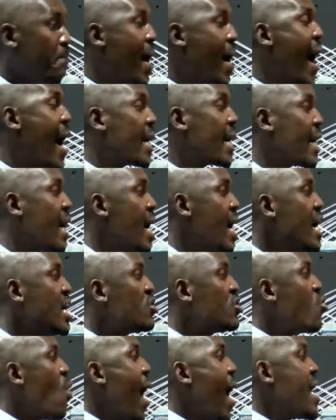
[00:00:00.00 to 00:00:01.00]
back
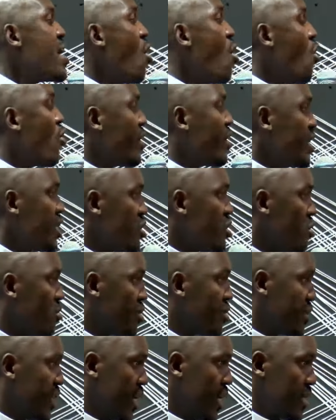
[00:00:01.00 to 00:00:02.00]
to an original
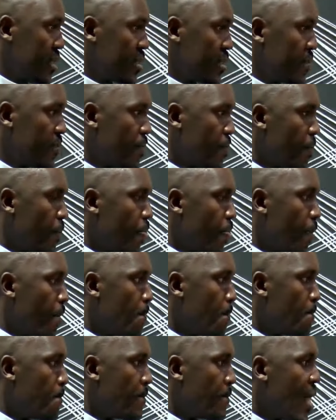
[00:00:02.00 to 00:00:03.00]
state.
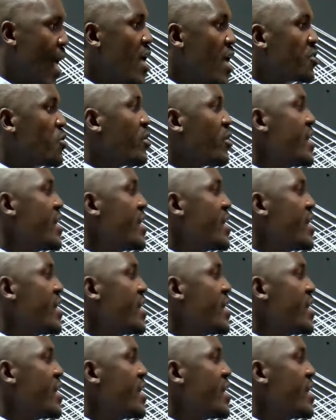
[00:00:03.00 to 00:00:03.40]
So